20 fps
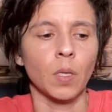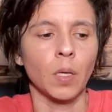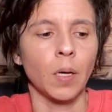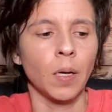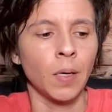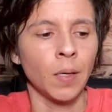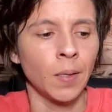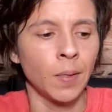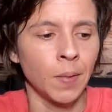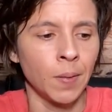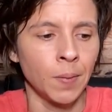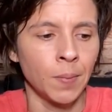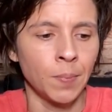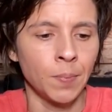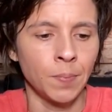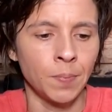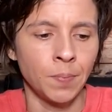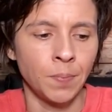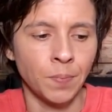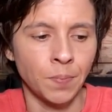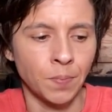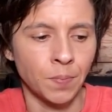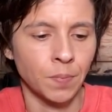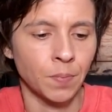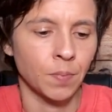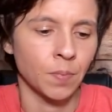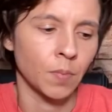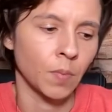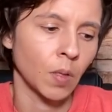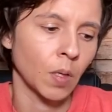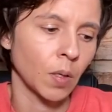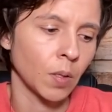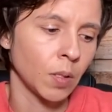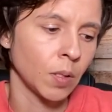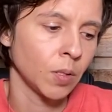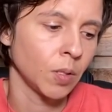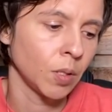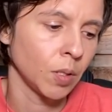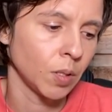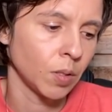Um,
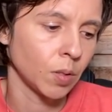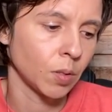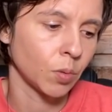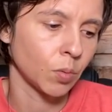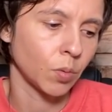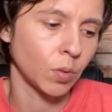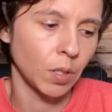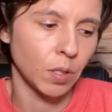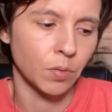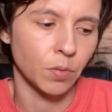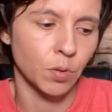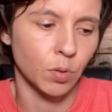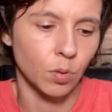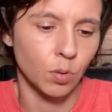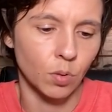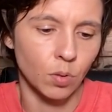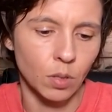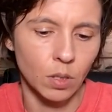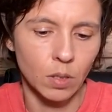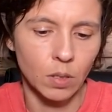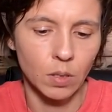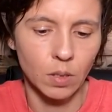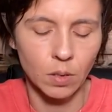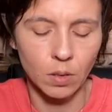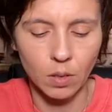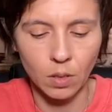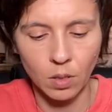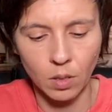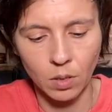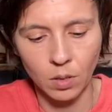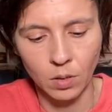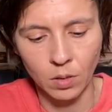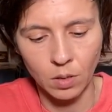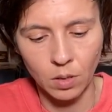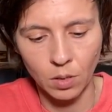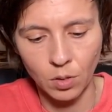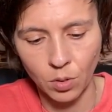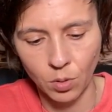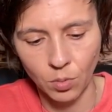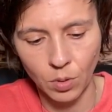let's see this Three of Swords in the current
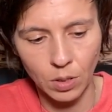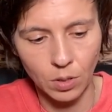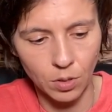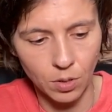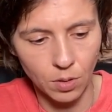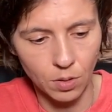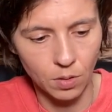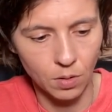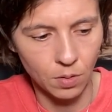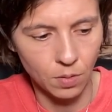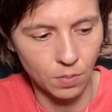situation.